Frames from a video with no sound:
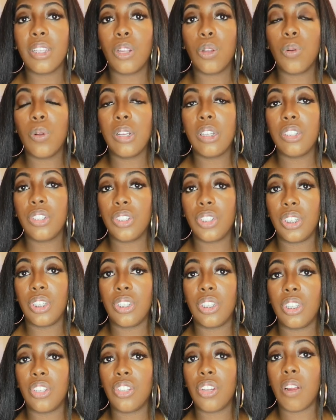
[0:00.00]
and
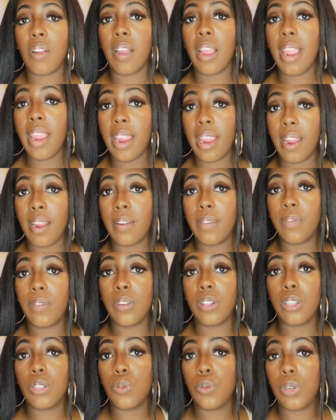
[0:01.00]
questions that y'all had
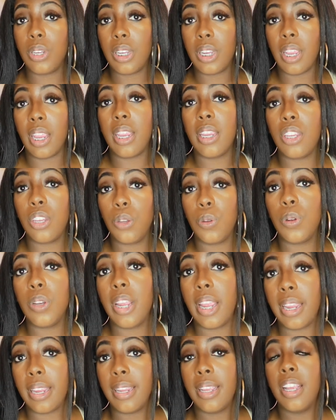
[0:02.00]
for the 20k
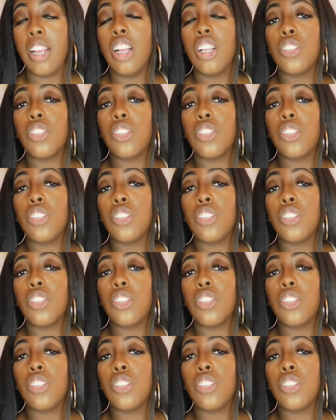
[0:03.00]
Q&A.